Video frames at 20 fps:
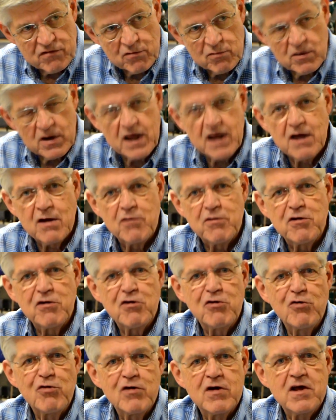So now they're
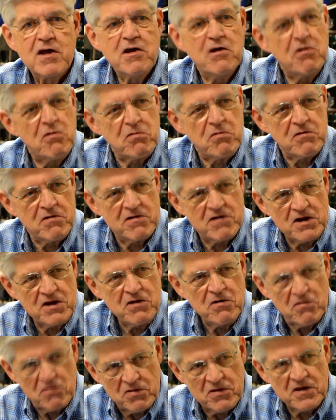going to
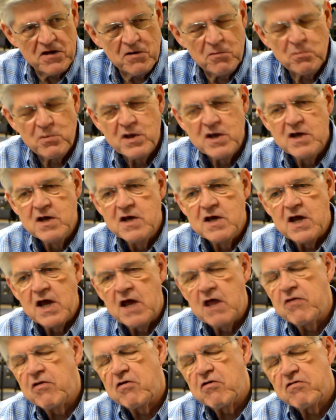hear them
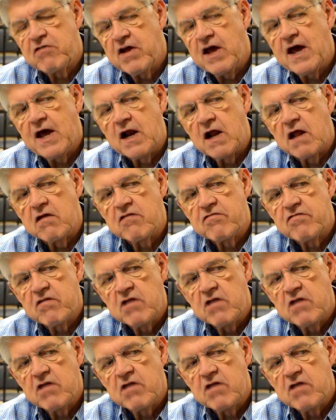and their talents.